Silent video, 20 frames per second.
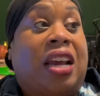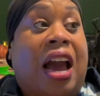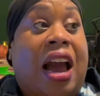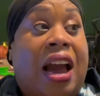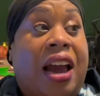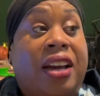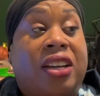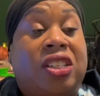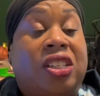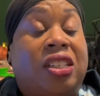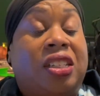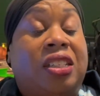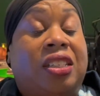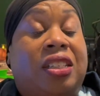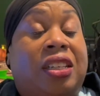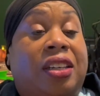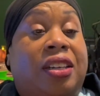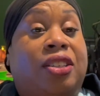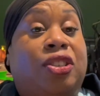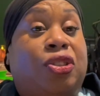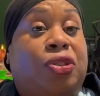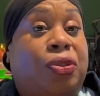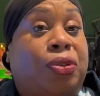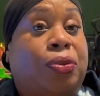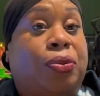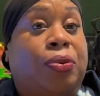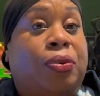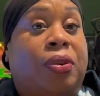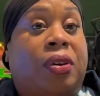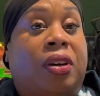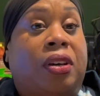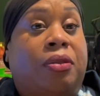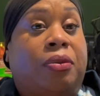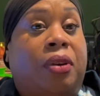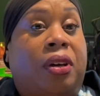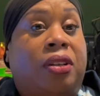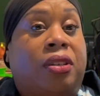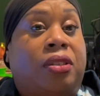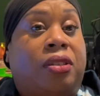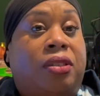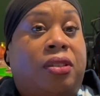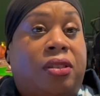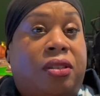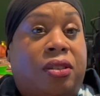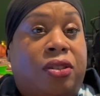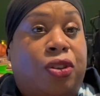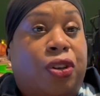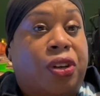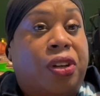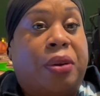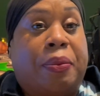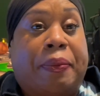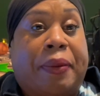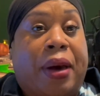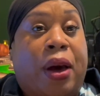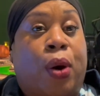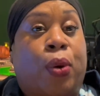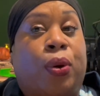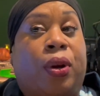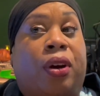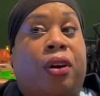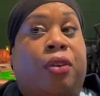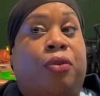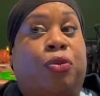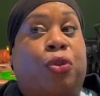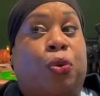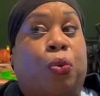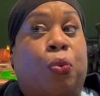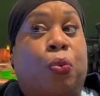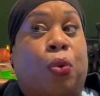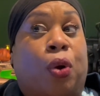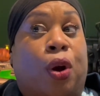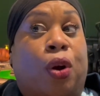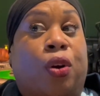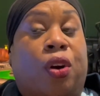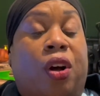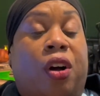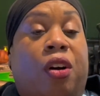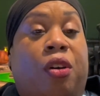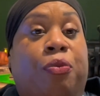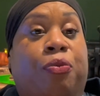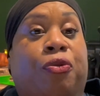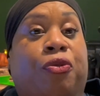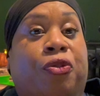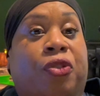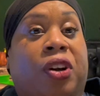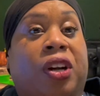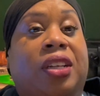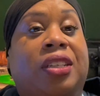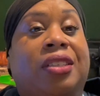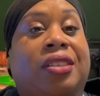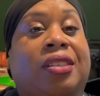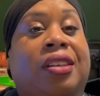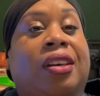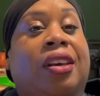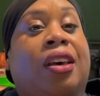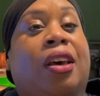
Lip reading: I actually did do a good amount of the work up front,